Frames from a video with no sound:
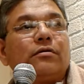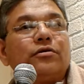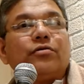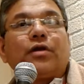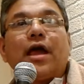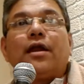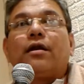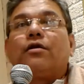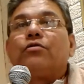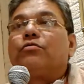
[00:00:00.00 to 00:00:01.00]
You
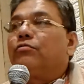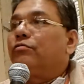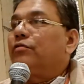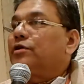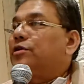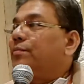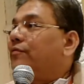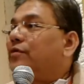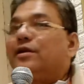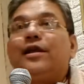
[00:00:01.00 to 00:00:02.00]
can do worship
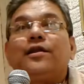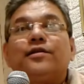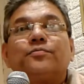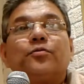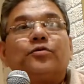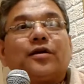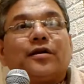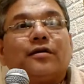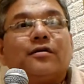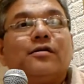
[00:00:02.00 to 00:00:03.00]
of the deities, Pujana.